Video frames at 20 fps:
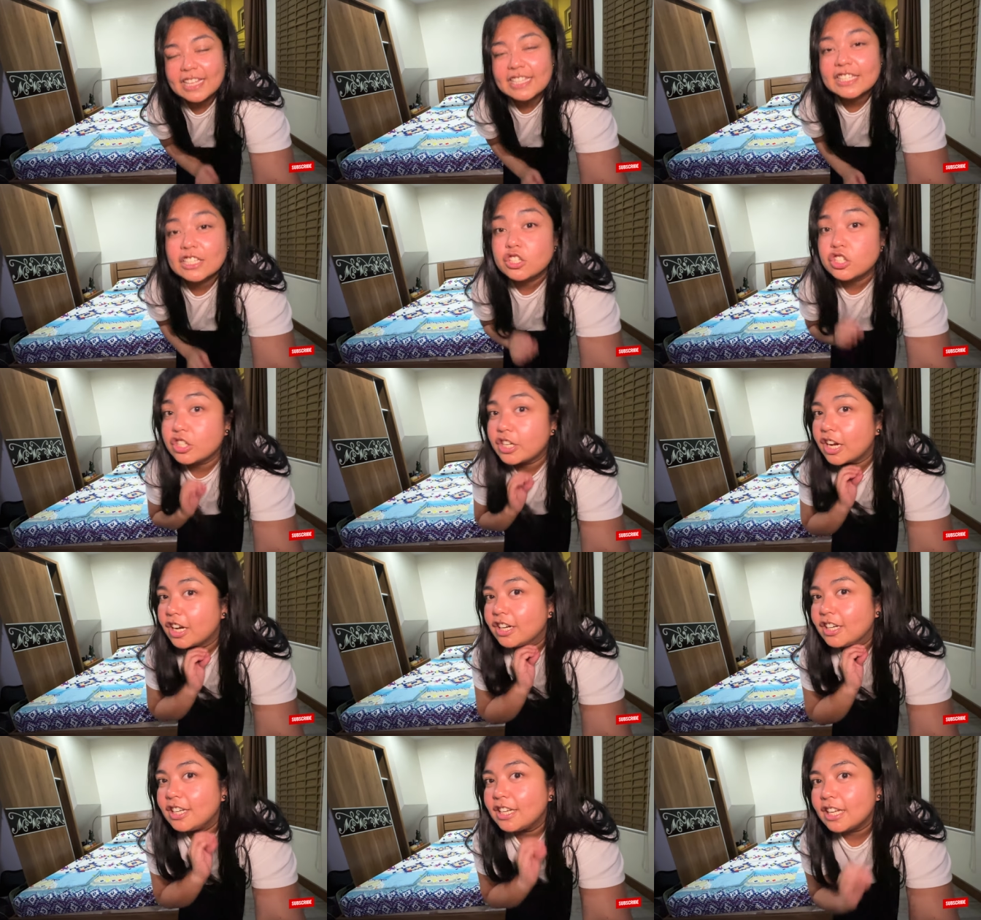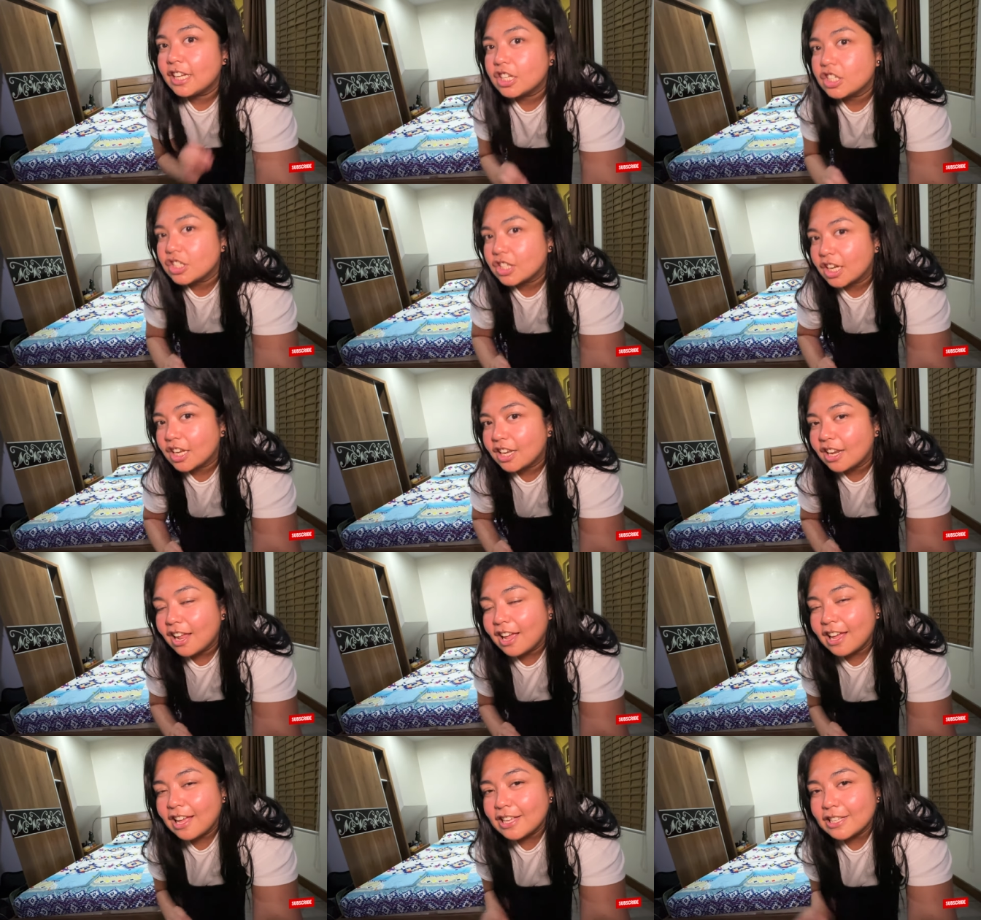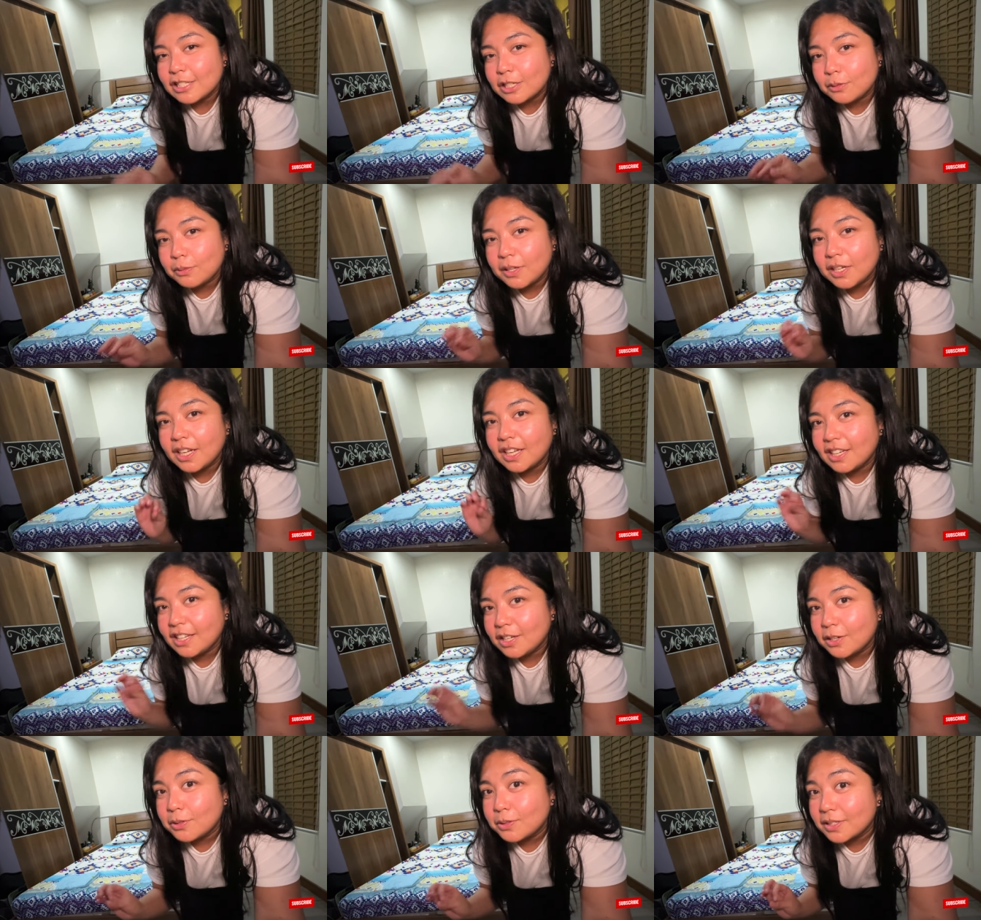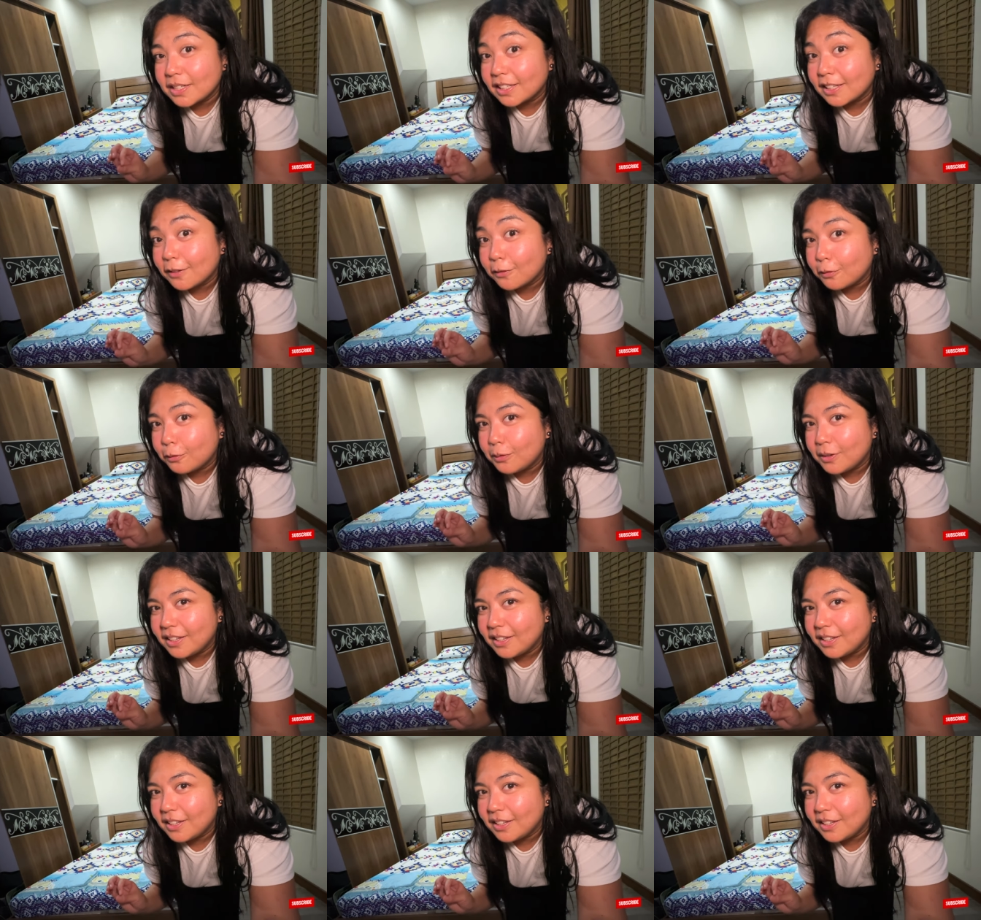It's a shared kitchen, so we can use it if